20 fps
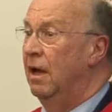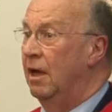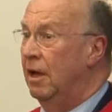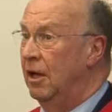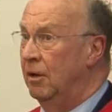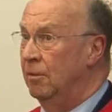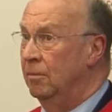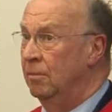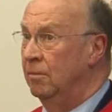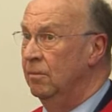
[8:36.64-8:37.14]

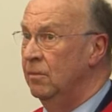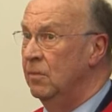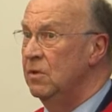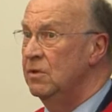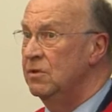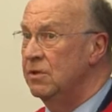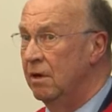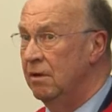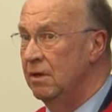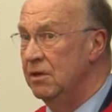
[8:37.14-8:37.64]

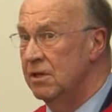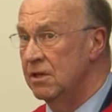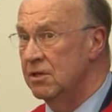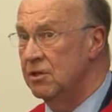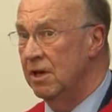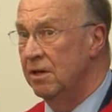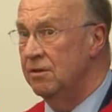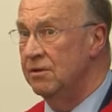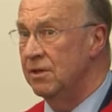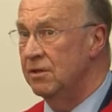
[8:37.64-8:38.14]
So it just
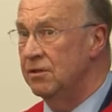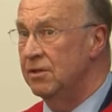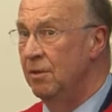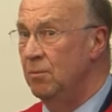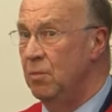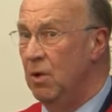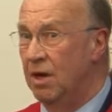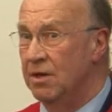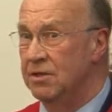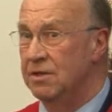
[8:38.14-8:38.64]
shows that
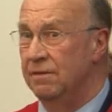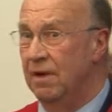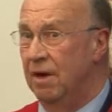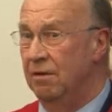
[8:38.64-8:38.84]
some parts of